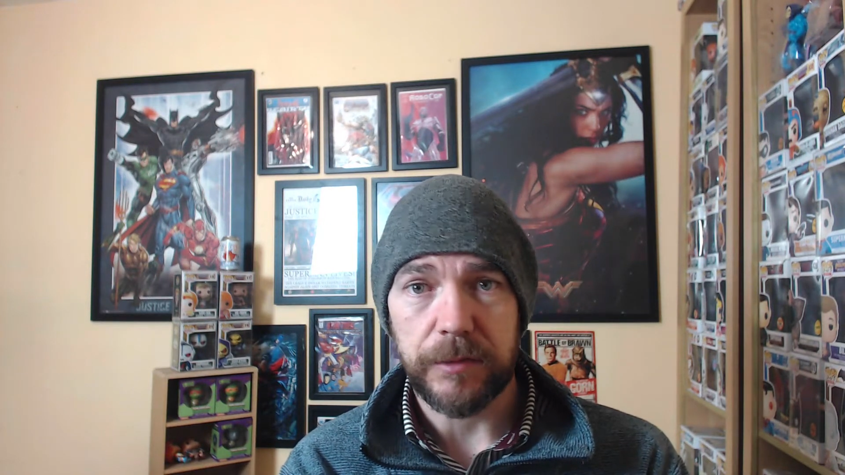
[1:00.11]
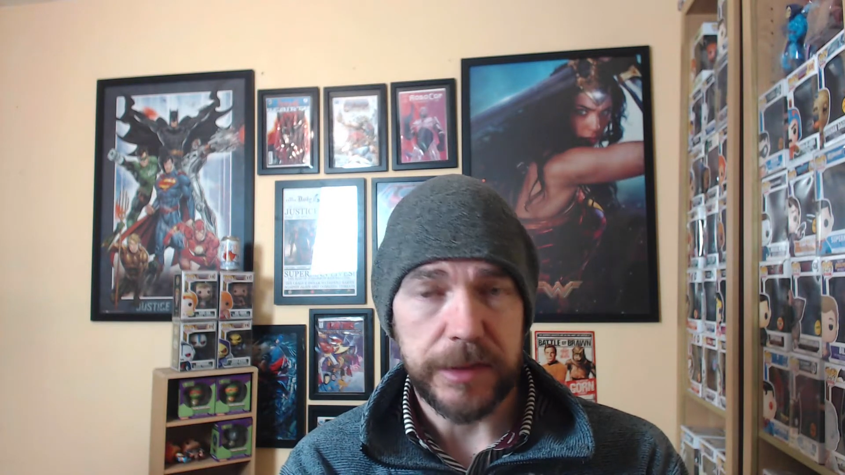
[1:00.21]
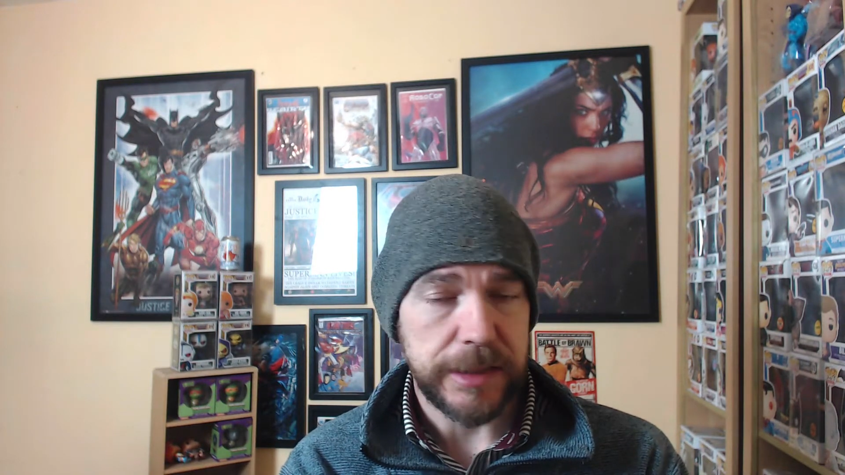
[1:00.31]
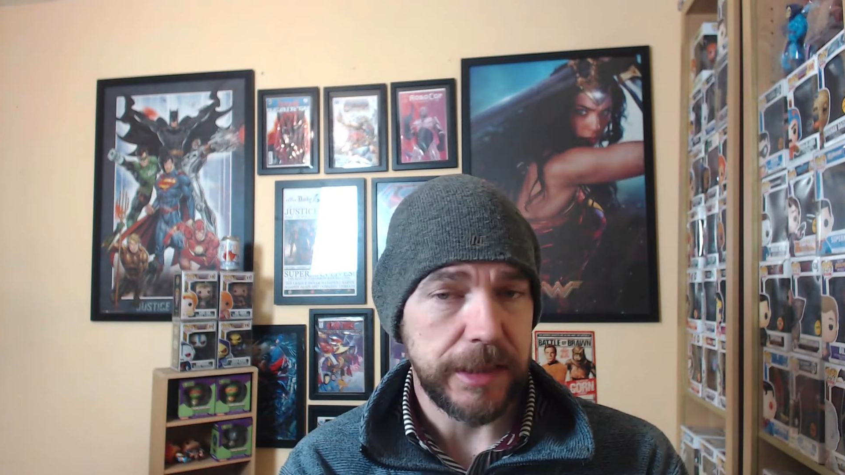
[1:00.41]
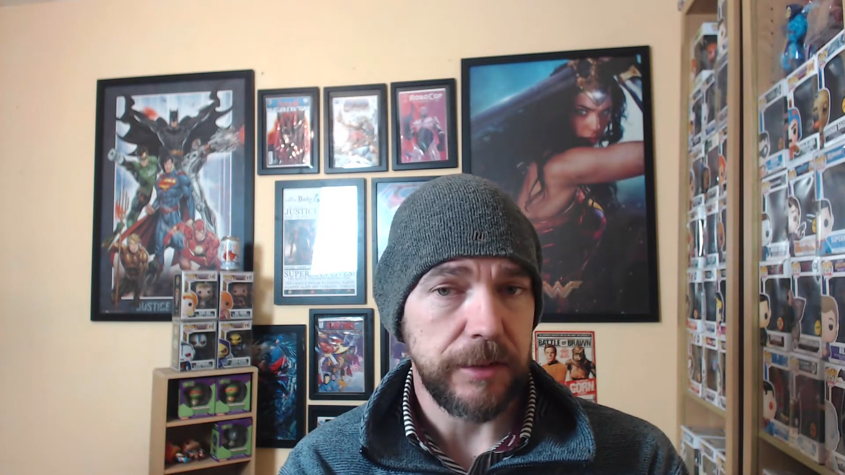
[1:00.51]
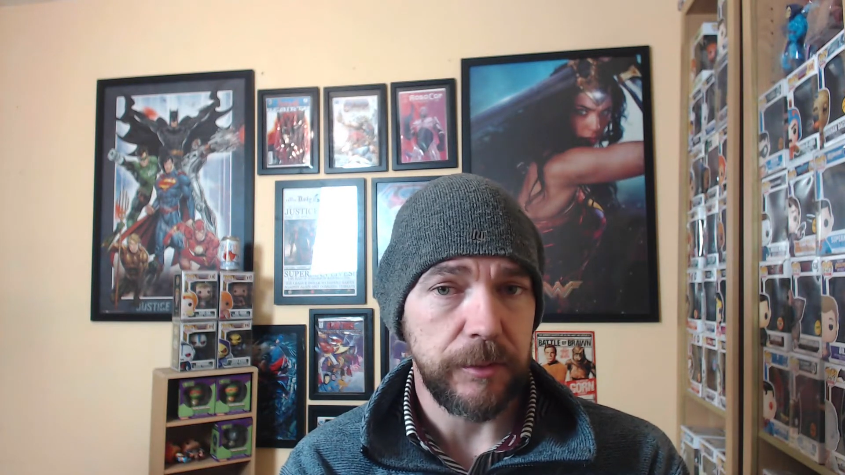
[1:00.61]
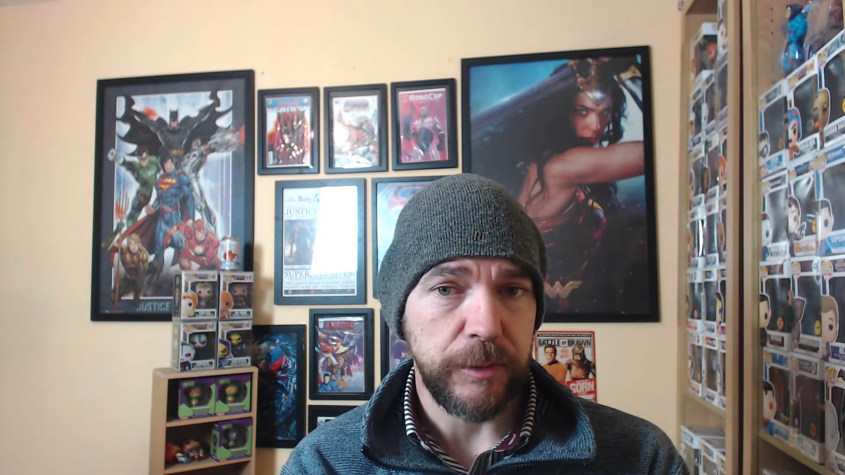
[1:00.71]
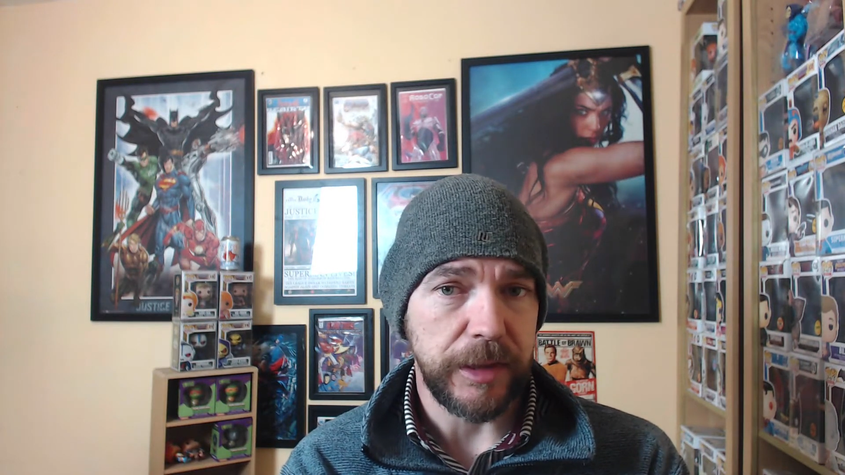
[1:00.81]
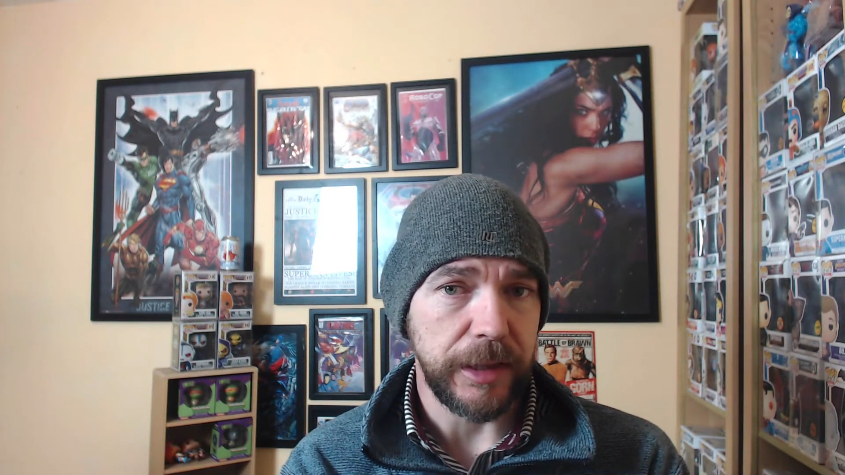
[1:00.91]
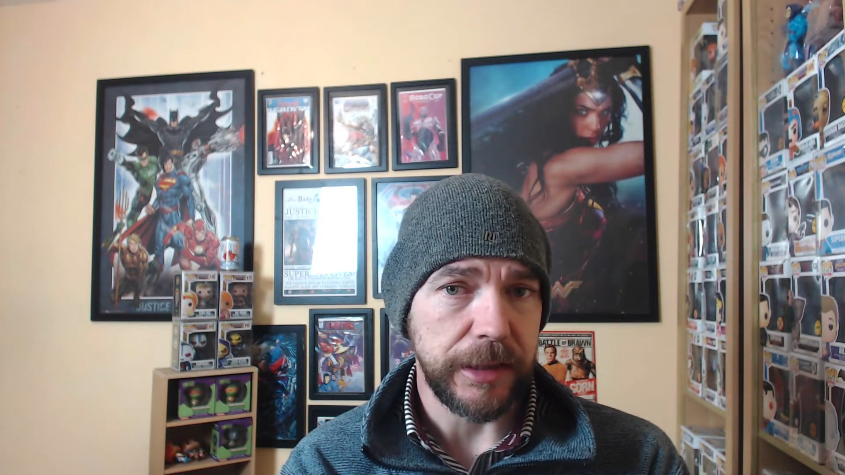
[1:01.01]
We'll see when
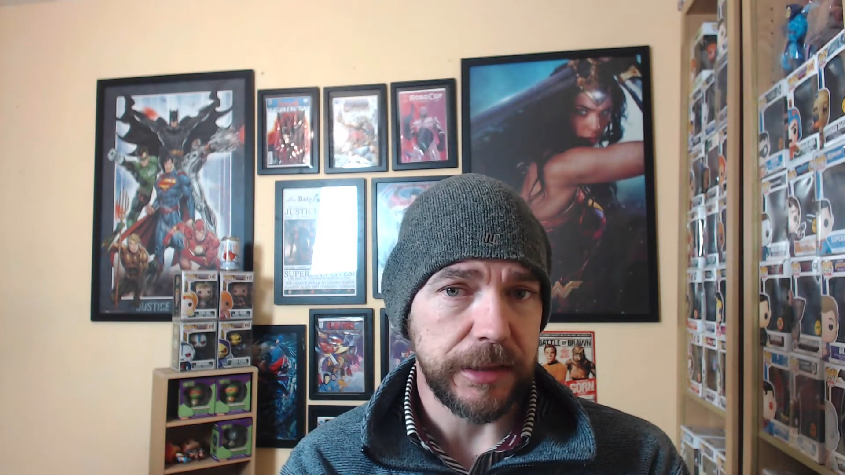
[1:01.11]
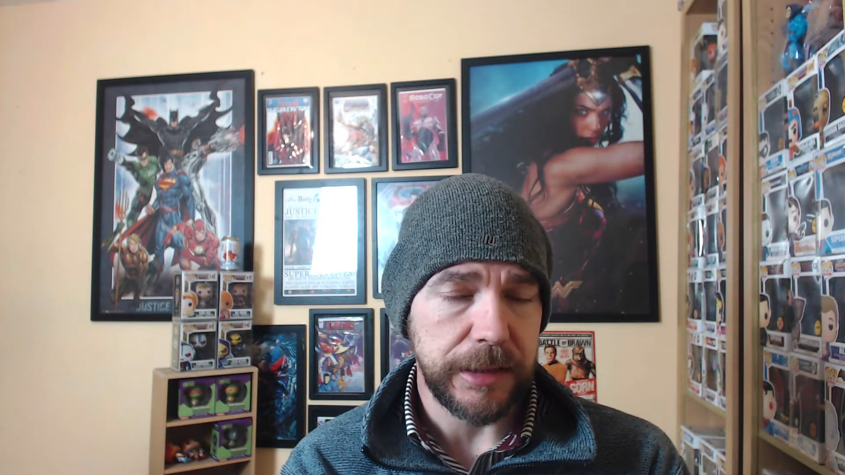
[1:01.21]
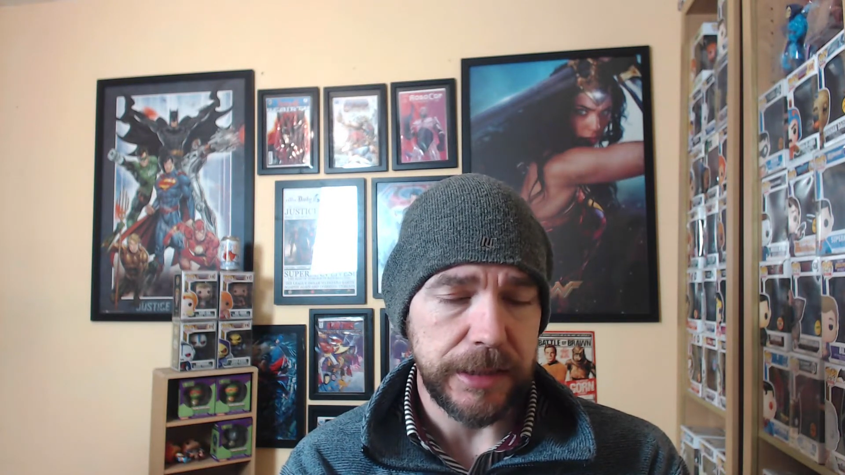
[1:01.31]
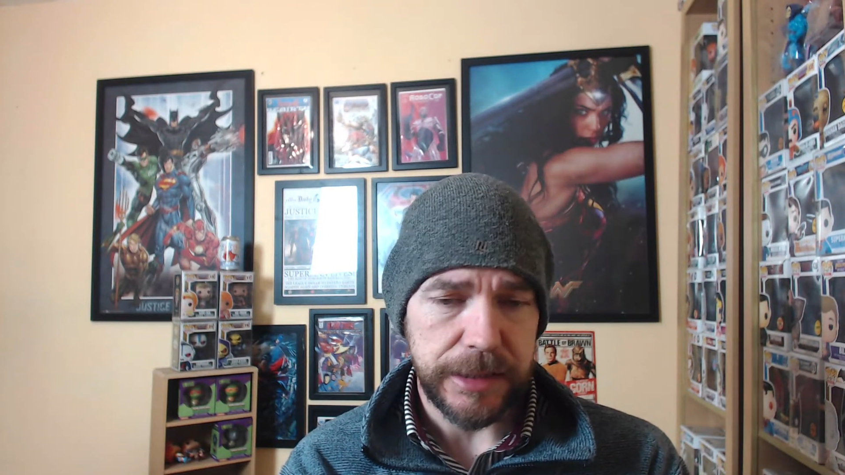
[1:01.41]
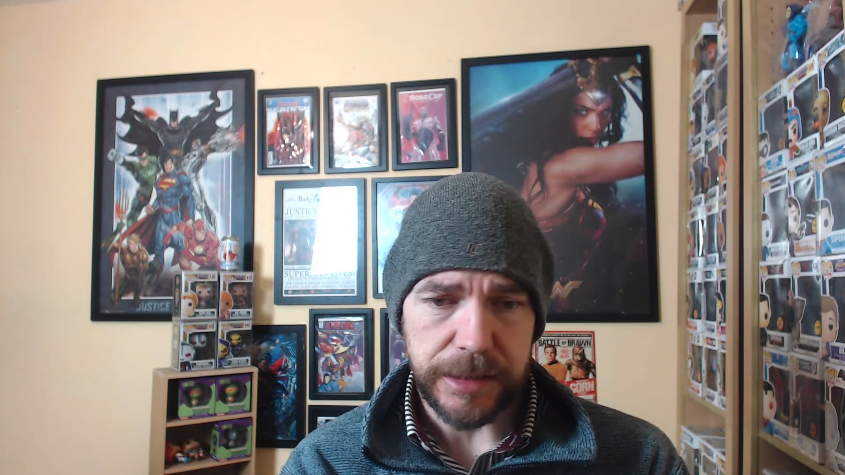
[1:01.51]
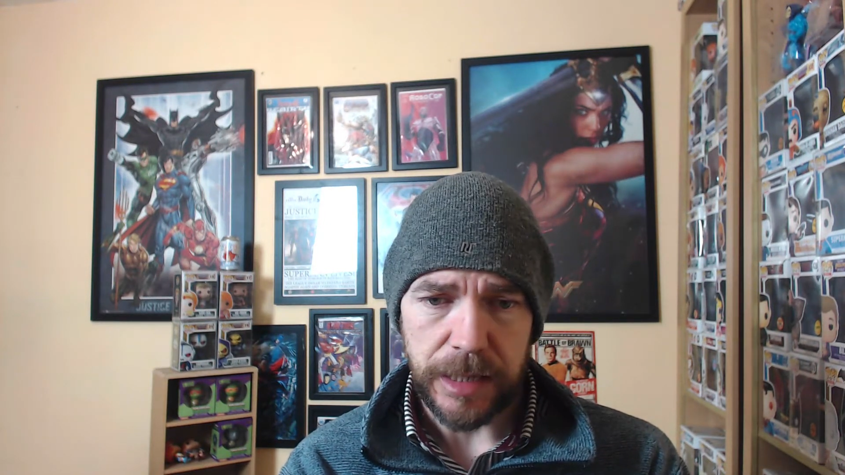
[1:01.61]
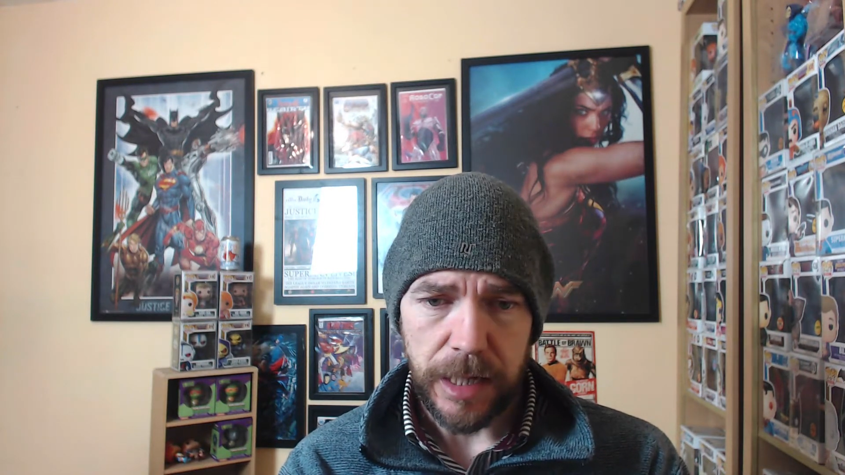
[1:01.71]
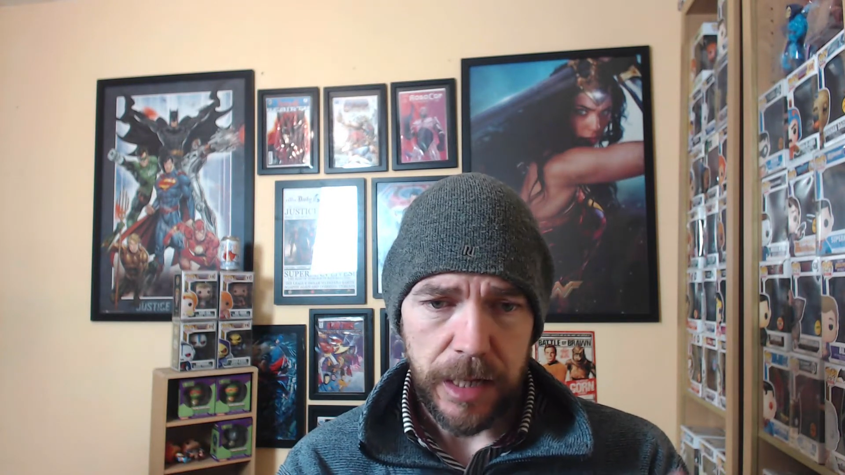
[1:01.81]
we get into this.